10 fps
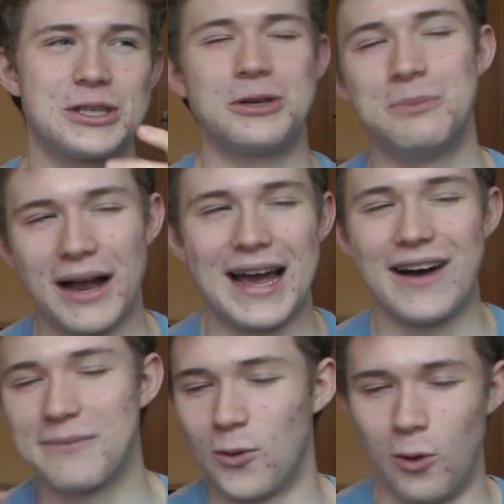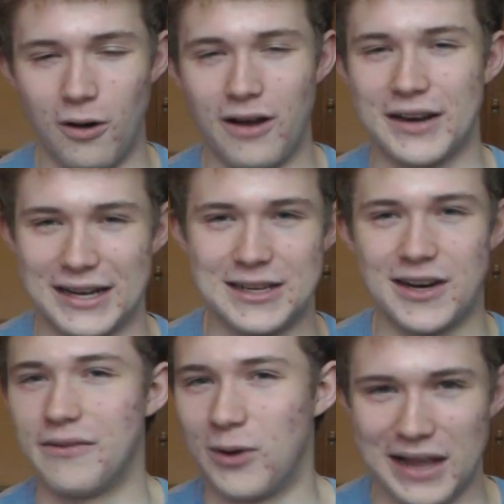you might have more of an
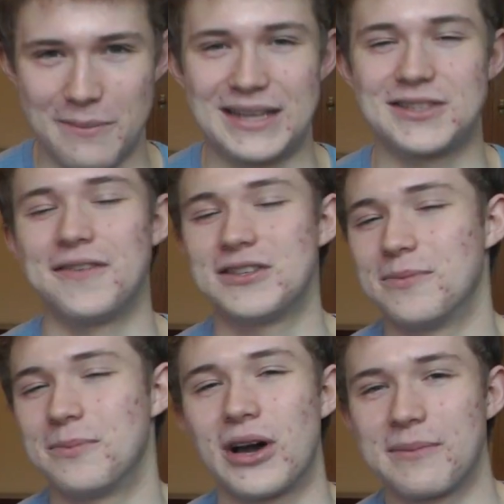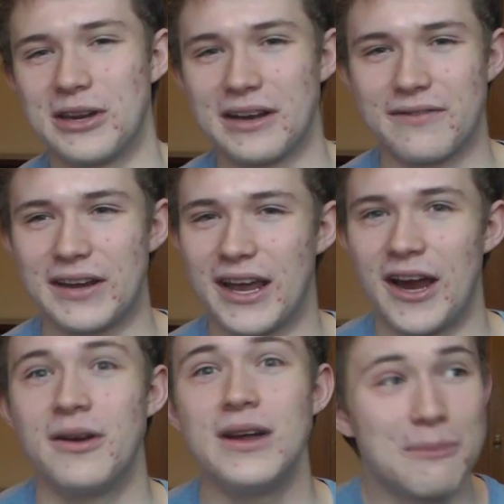idea of what that means after the Bayern Munich video.